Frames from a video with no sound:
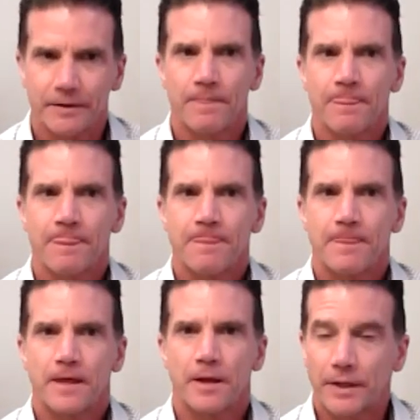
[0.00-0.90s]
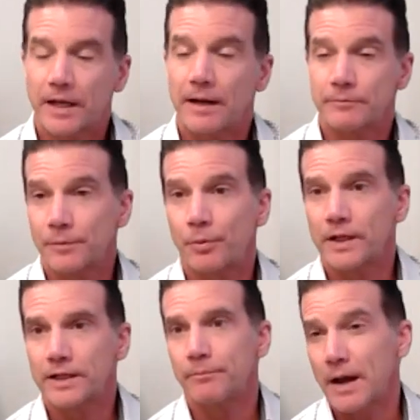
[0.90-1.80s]
it becomes a pretty
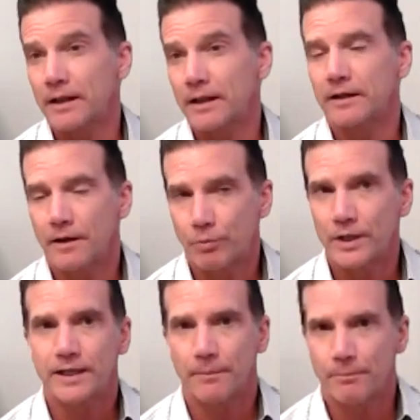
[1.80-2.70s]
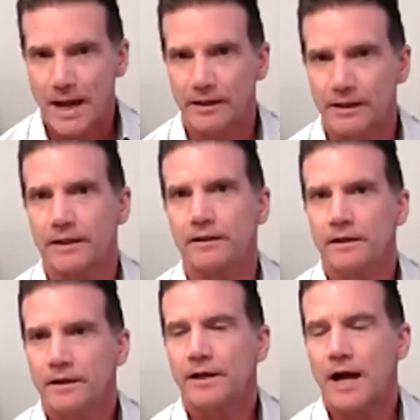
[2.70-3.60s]
compelling
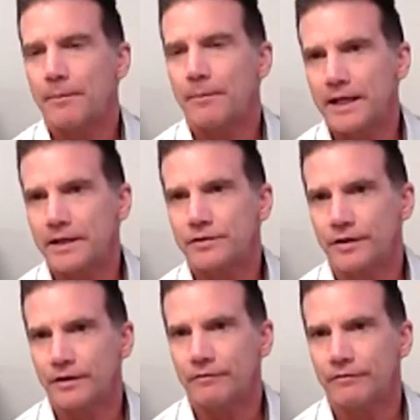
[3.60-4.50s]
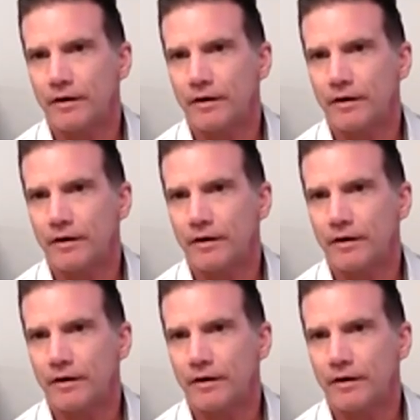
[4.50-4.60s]
combination of